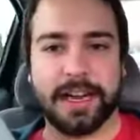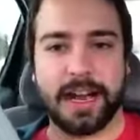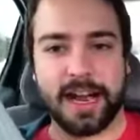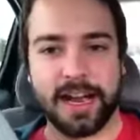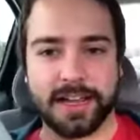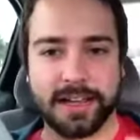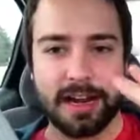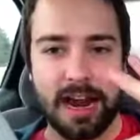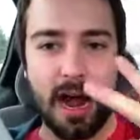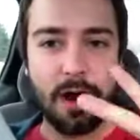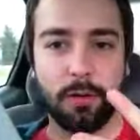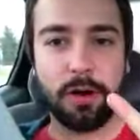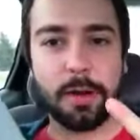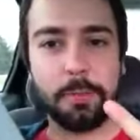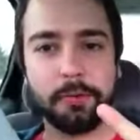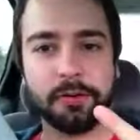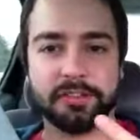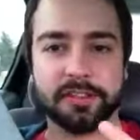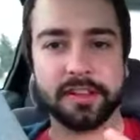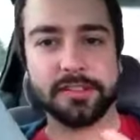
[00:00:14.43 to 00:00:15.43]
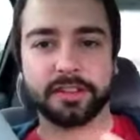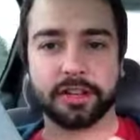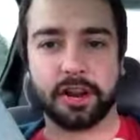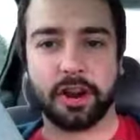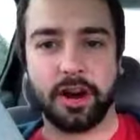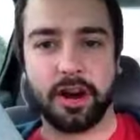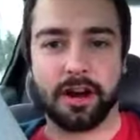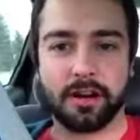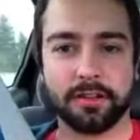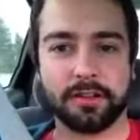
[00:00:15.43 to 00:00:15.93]
I can now represent the
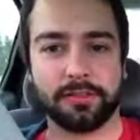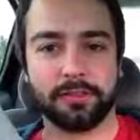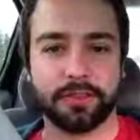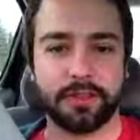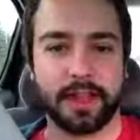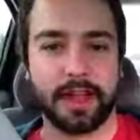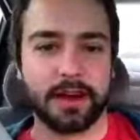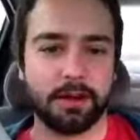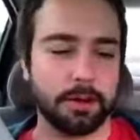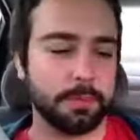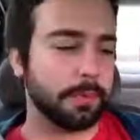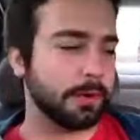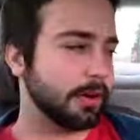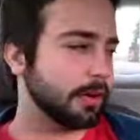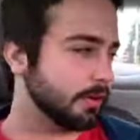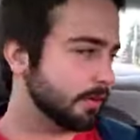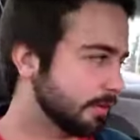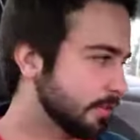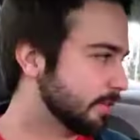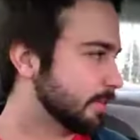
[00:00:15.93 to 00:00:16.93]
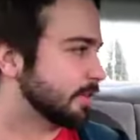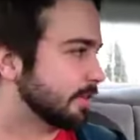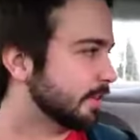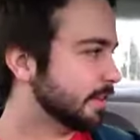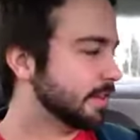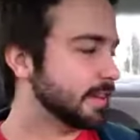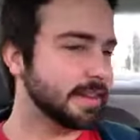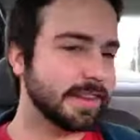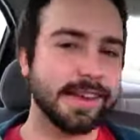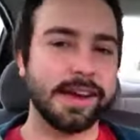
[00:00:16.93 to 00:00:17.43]
cause for the Angry Birds.
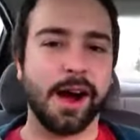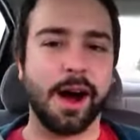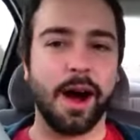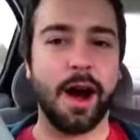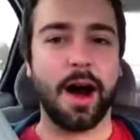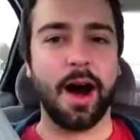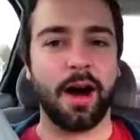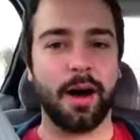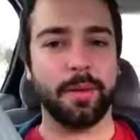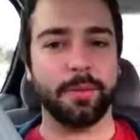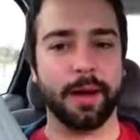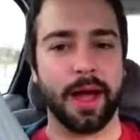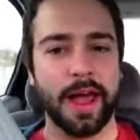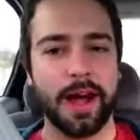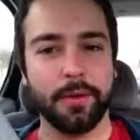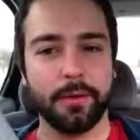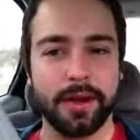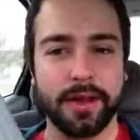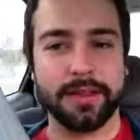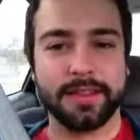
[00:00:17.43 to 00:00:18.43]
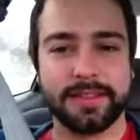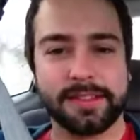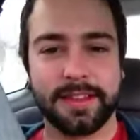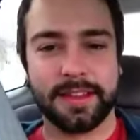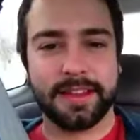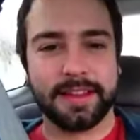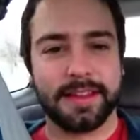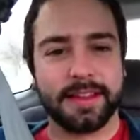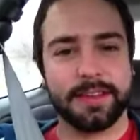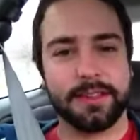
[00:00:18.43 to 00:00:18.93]
Anyways,
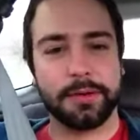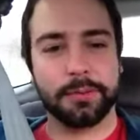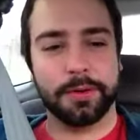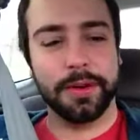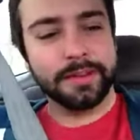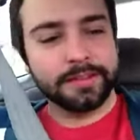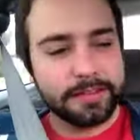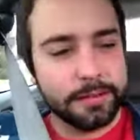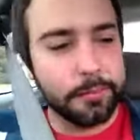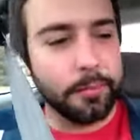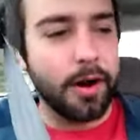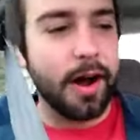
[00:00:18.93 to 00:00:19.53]
the reason